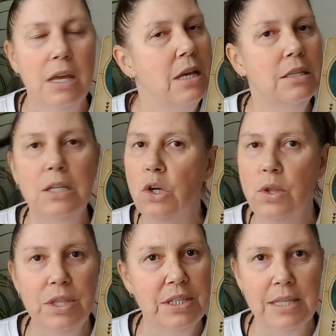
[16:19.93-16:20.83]
It's
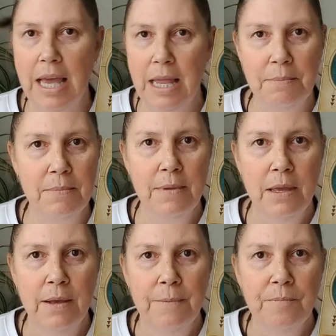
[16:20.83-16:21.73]
not the same.
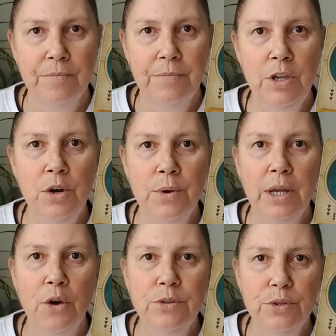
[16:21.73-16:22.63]
You know, it
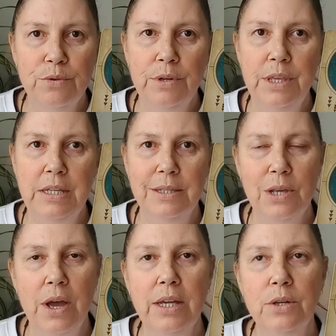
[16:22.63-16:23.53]
goes through these
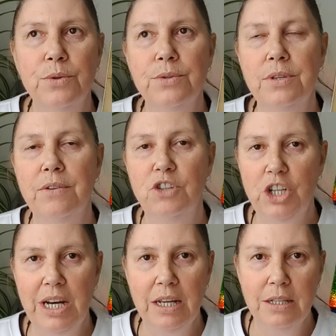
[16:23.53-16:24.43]
cycles of
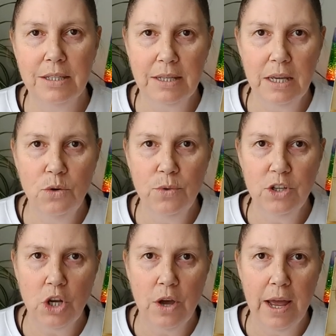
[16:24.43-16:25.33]
shedding its skin all the
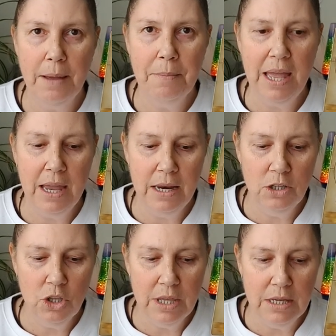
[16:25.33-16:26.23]
time,
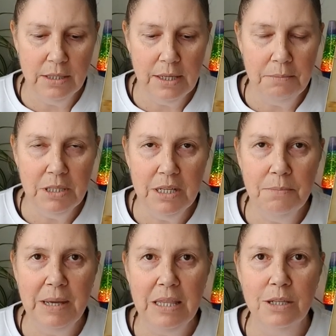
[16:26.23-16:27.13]
and there seems to
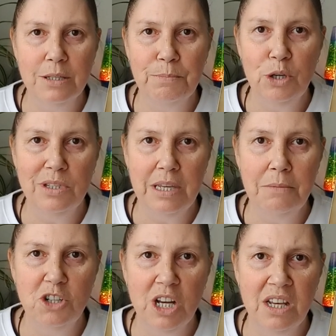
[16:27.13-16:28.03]
be this
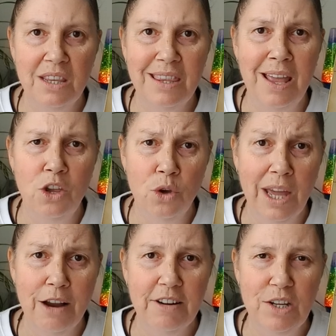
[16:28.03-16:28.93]
perception that you
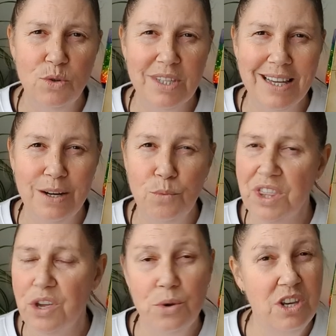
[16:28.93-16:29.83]
carry your skin
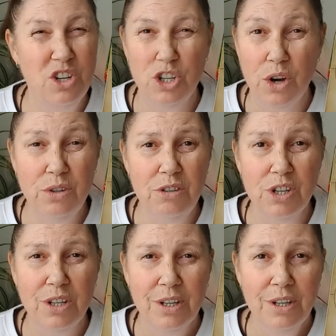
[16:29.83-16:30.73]
with you, and you don't.
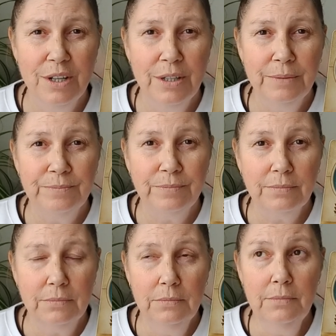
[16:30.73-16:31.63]

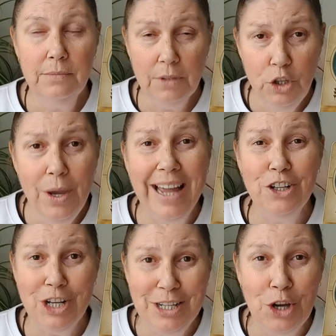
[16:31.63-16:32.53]
You
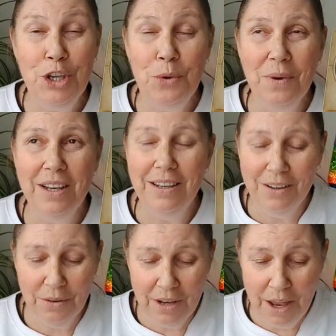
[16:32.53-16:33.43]
actually don't. You
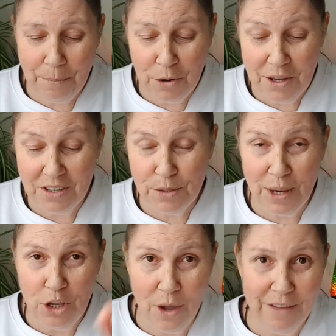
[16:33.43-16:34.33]
put it this
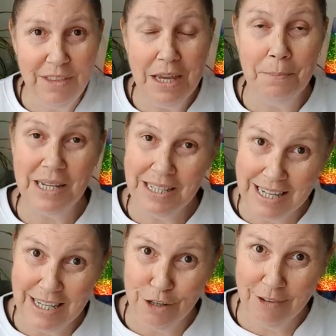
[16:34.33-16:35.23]
way, you have the
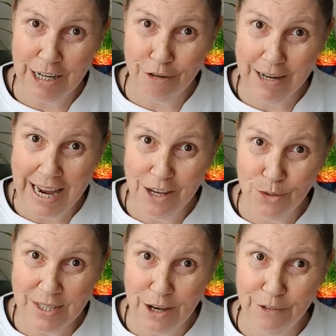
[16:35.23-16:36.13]
ability to recreate
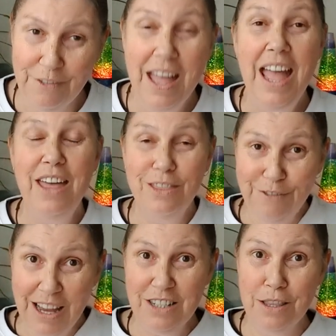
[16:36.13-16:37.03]
yourself, and the
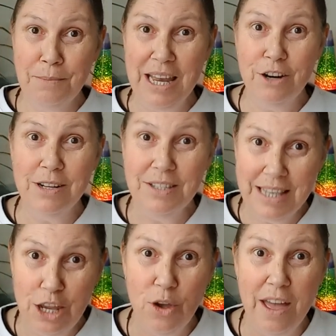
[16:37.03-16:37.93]
fact of the matter is
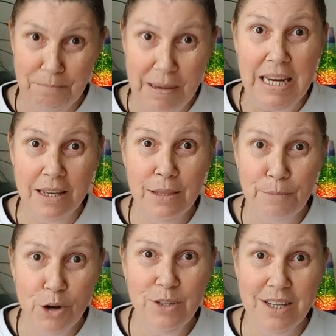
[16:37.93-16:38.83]
that you have been in the
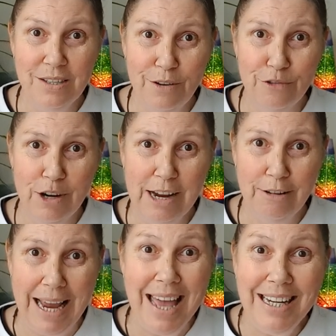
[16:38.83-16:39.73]
process of
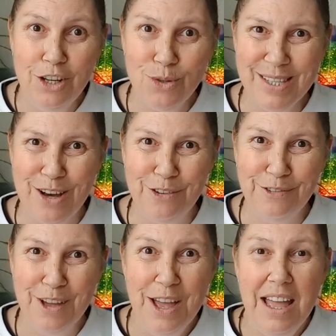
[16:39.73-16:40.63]
recreating yourself.
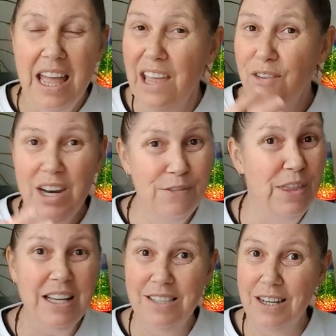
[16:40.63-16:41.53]
Even if
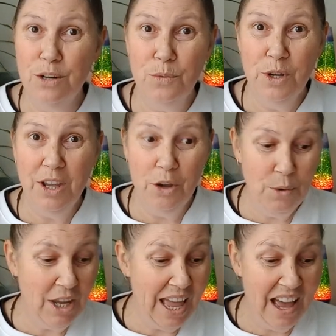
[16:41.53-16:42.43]
things didn't work,
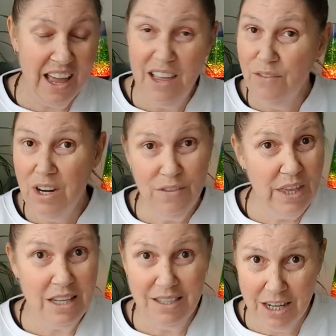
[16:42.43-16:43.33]
work out, even if
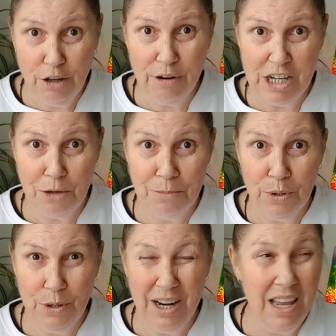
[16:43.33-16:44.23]
things did crash and
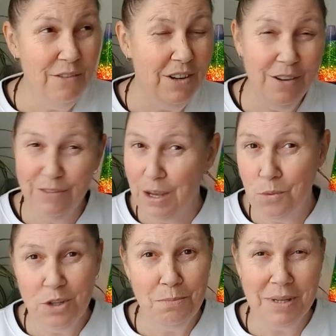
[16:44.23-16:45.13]
burn, even if there
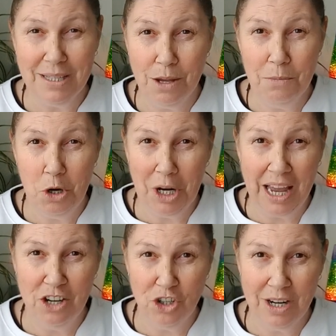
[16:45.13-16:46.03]
was
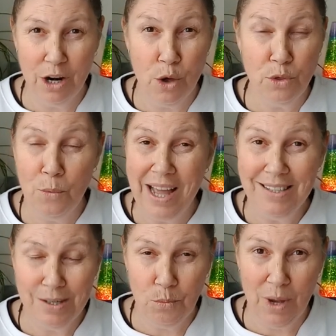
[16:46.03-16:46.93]
miscommunication along the way
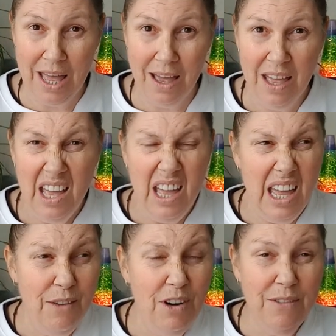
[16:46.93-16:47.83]
somewhere,
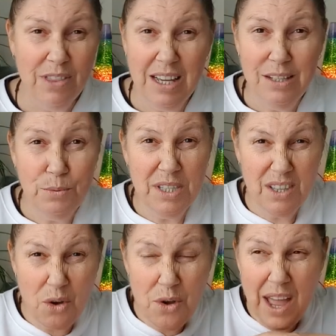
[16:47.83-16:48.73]
even if things were
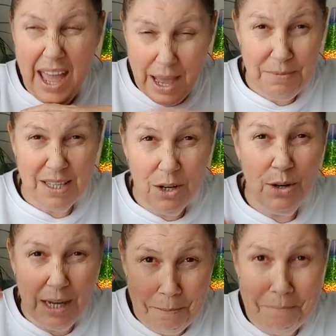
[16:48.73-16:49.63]
so
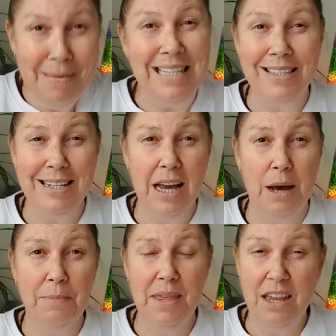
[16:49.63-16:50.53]
absolutely messed
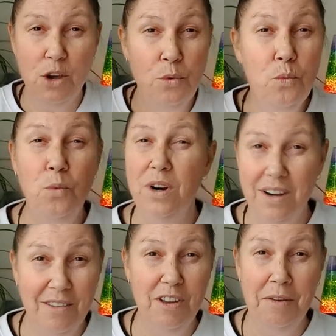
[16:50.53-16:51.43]
up that you
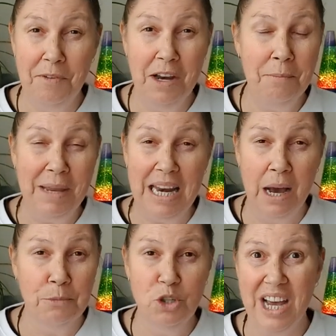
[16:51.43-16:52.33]
wouldn't have even been
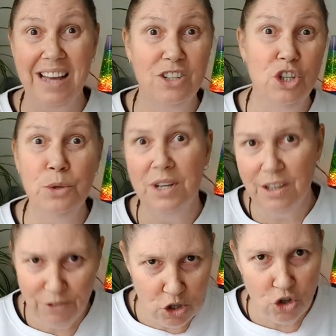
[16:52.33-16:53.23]
able to undo it
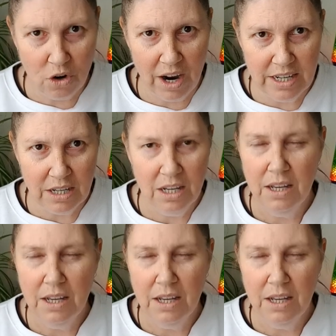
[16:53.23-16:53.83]
if you tried.